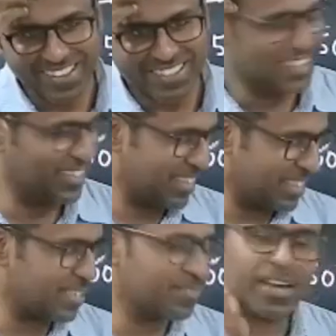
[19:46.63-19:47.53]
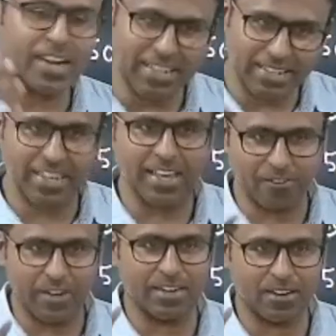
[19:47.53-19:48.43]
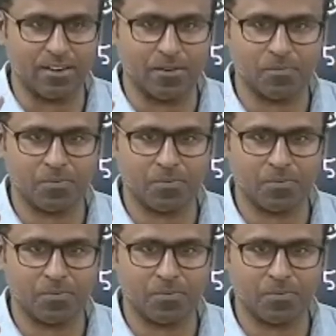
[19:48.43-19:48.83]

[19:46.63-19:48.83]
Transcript: See, this is where I think I went wrong.